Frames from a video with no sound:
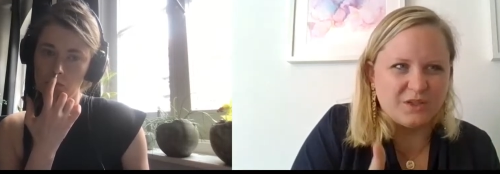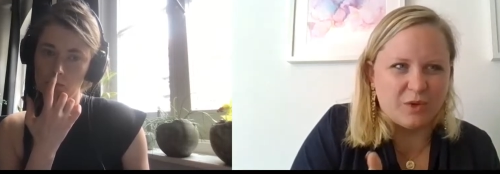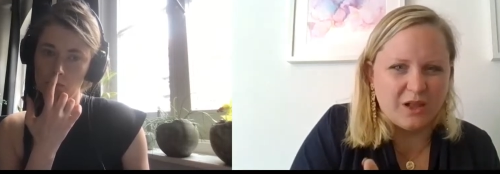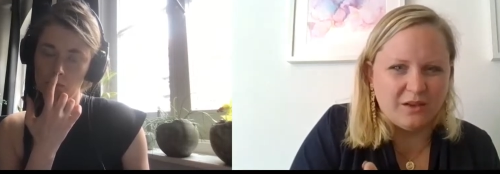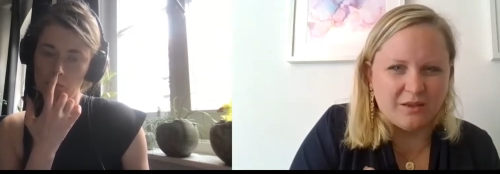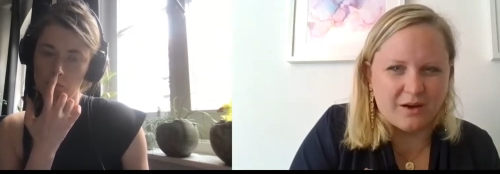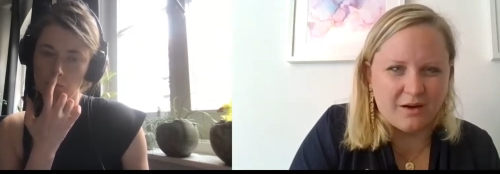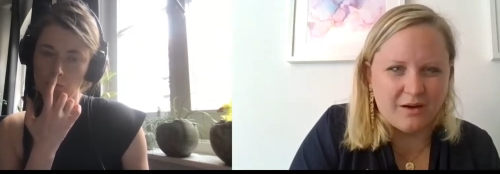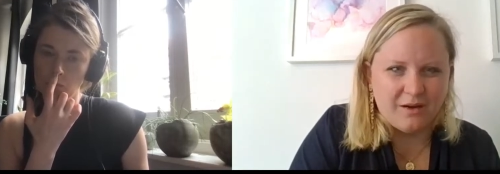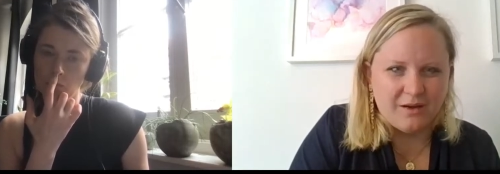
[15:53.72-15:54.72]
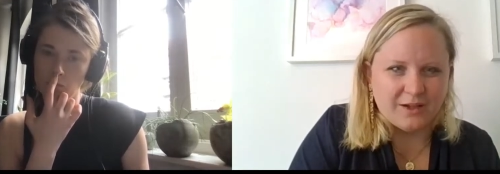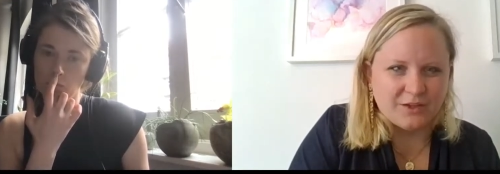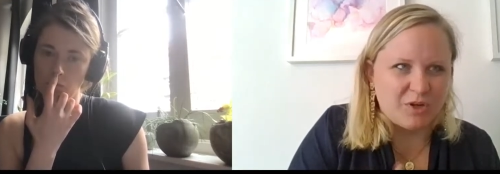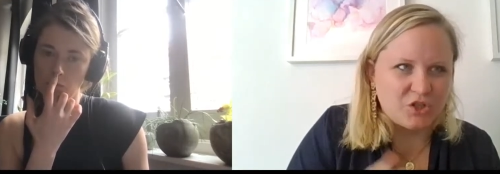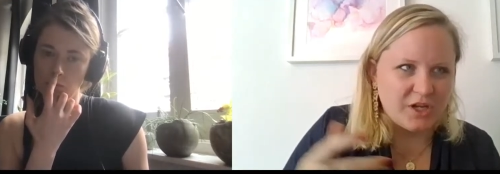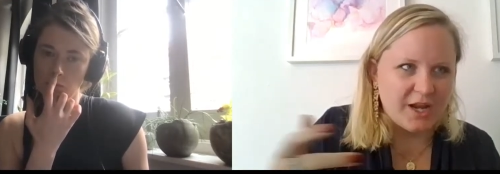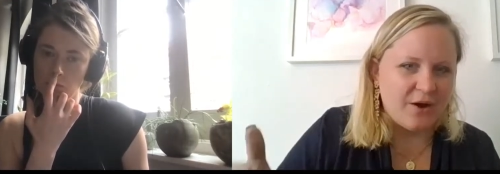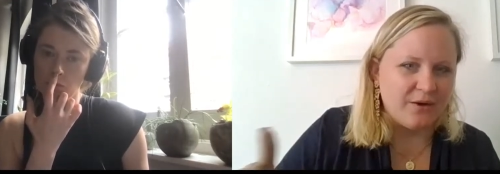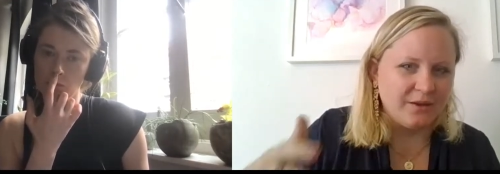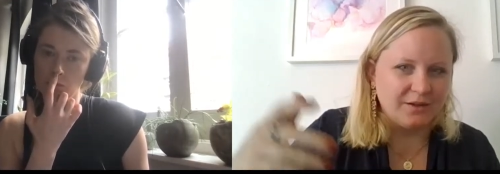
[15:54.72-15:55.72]
Speaker 1: as well in there, especially
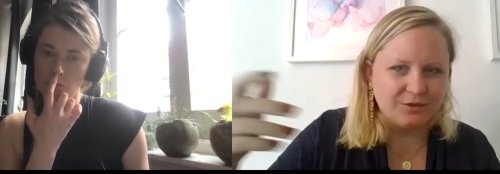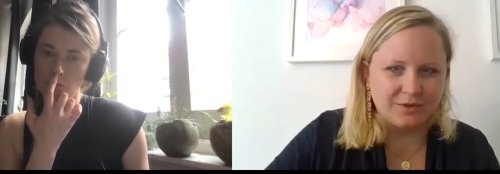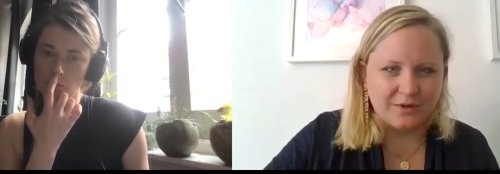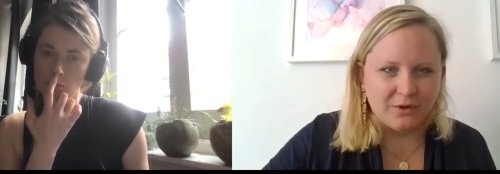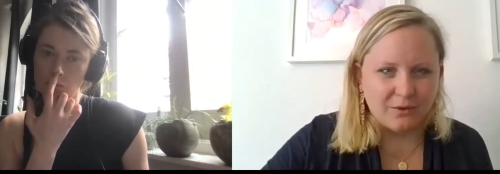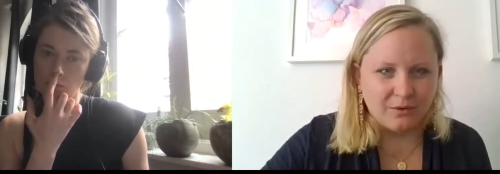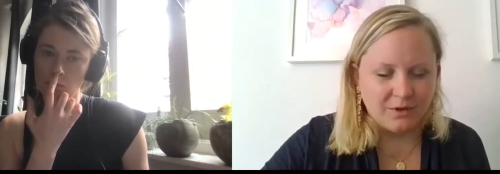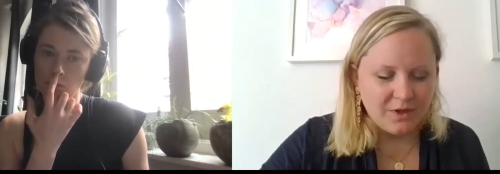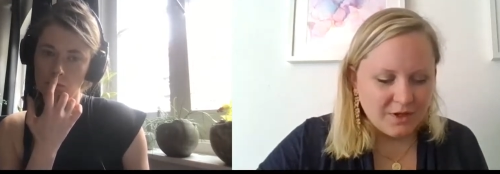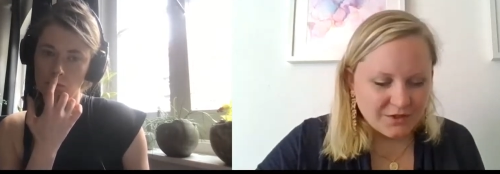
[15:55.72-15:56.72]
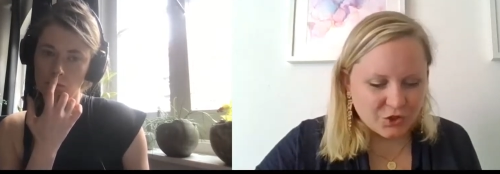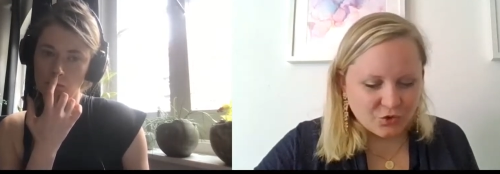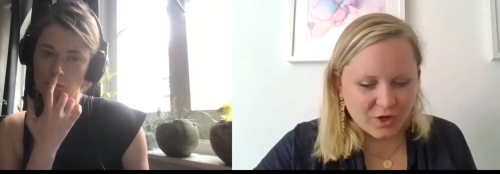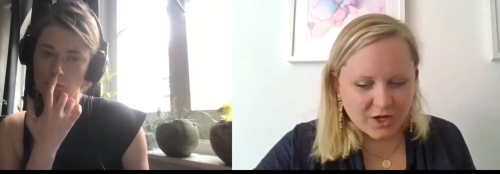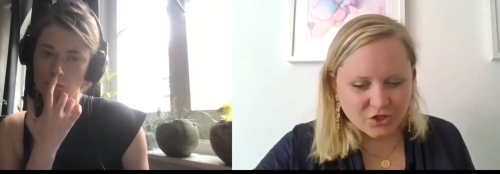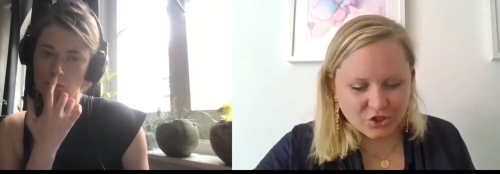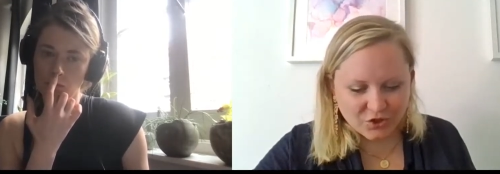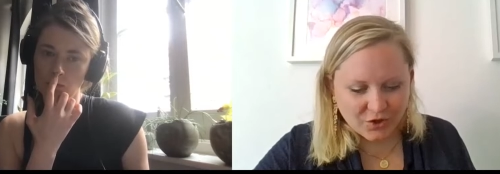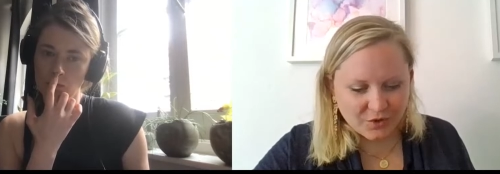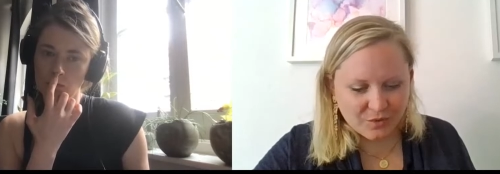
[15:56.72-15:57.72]
nowadays with the whole situation
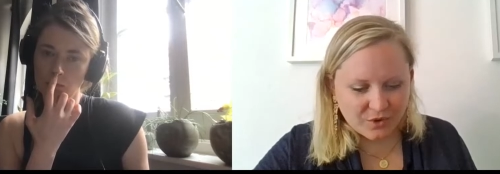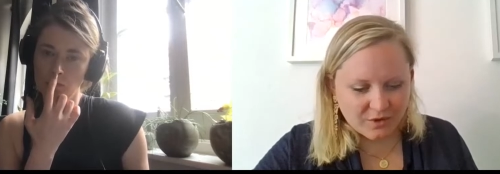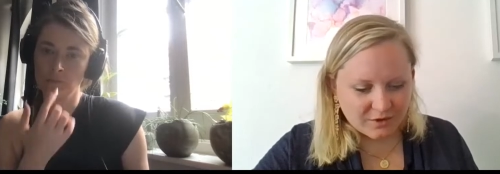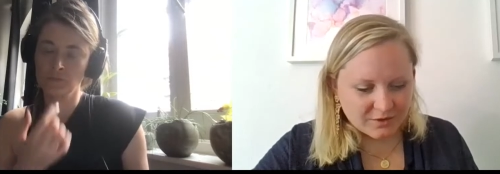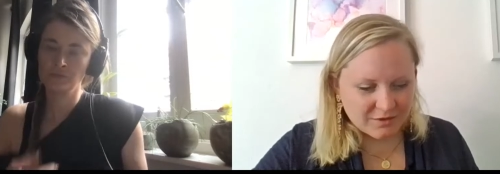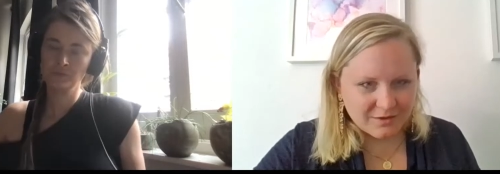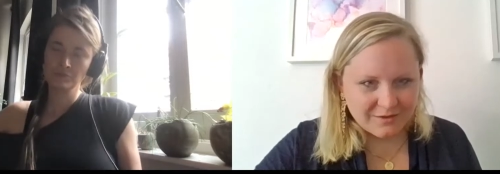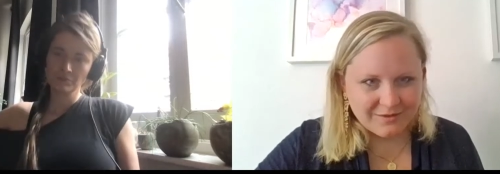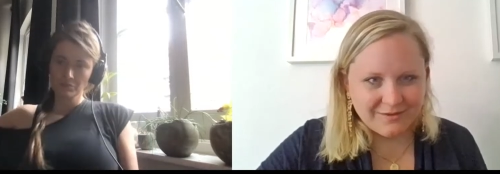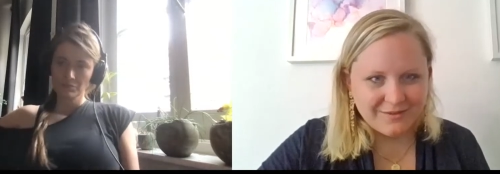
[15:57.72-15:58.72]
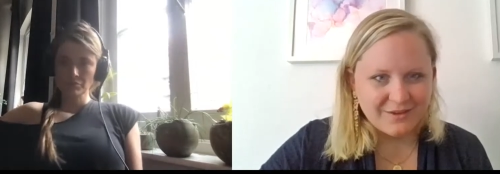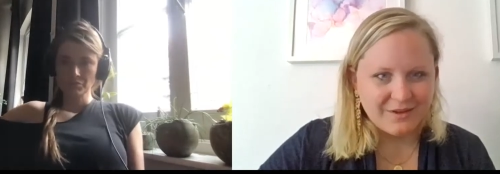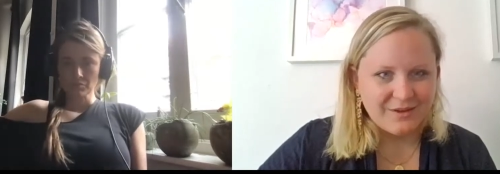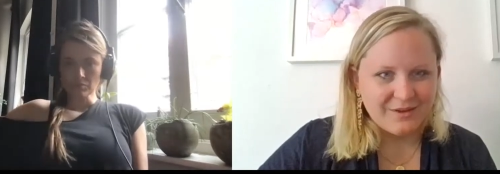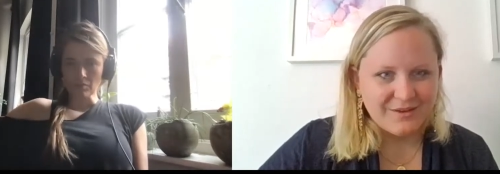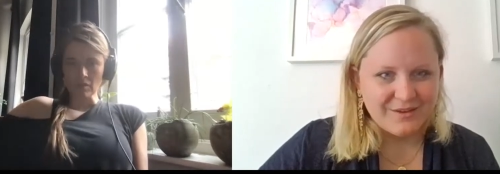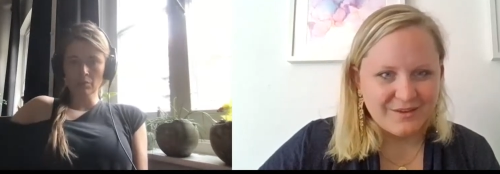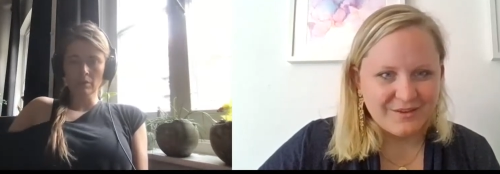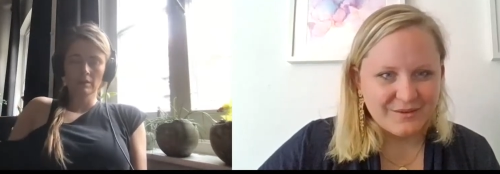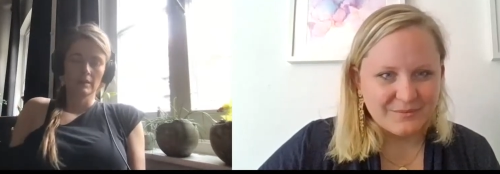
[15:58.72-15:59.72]
on the world.
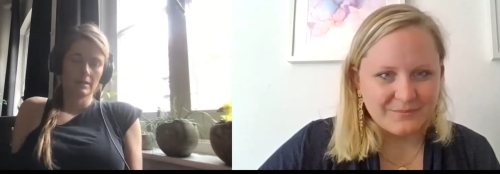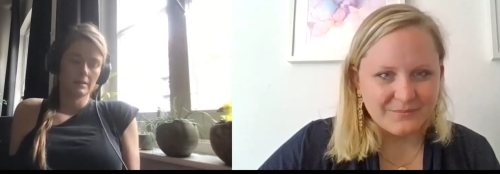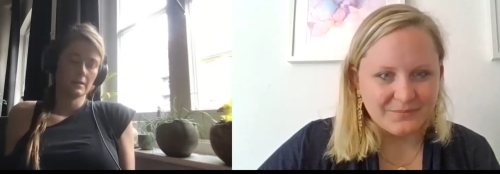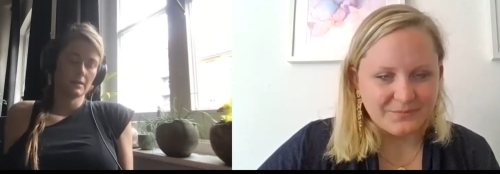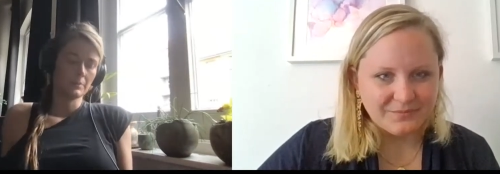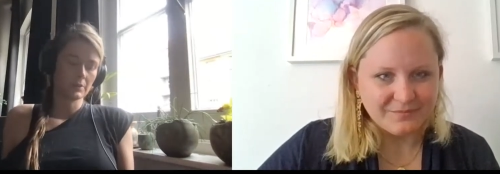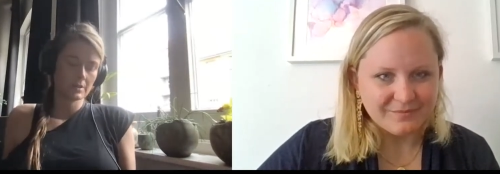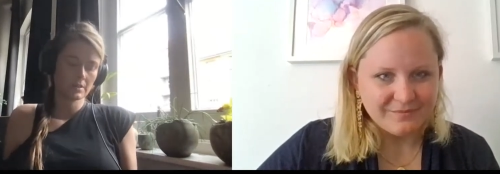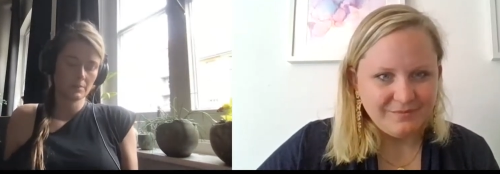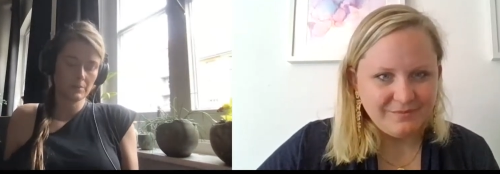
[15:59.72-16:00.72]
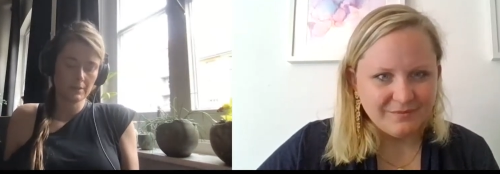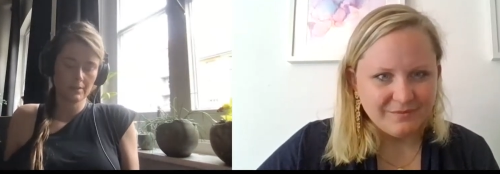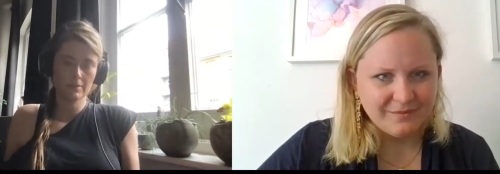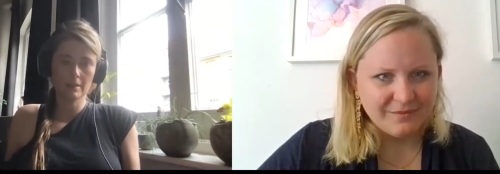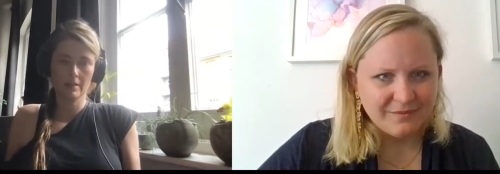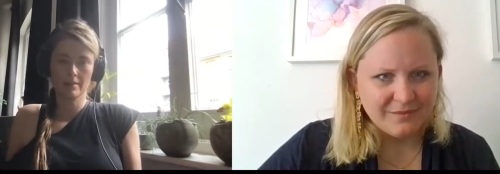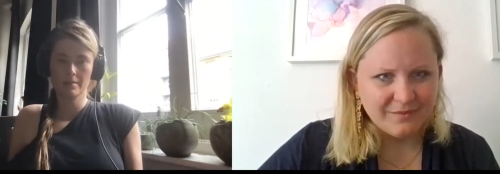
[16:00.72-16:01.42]
Speaker 2: Well, I, I personally believe that